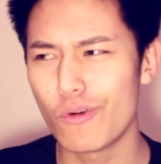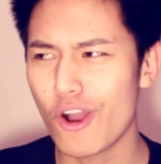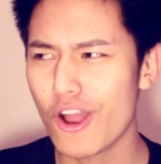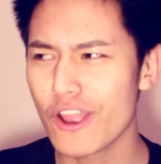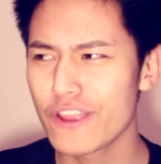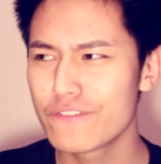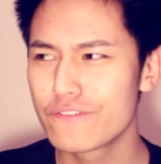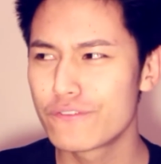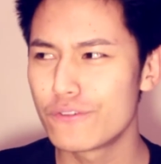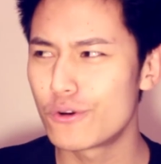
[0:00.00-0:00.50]

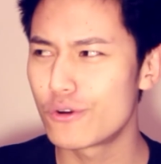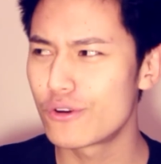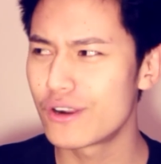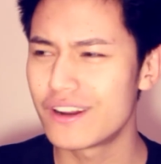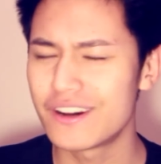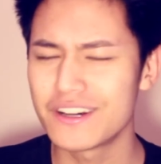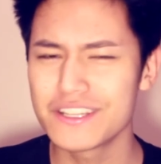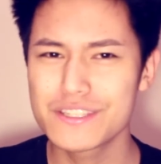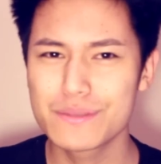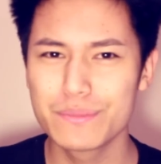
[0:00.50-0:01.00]
wife, or
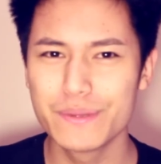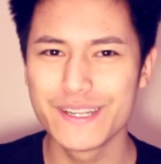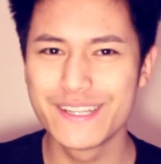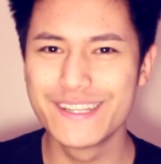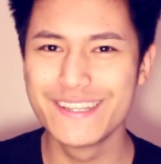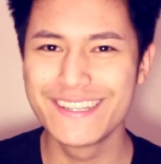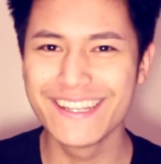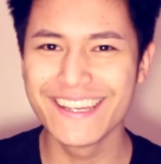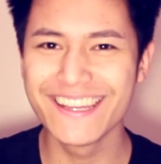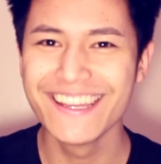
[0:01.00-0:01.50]
a
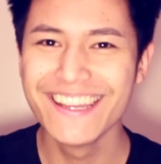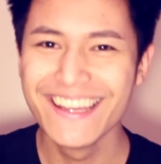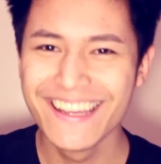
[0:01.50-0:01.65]
husband.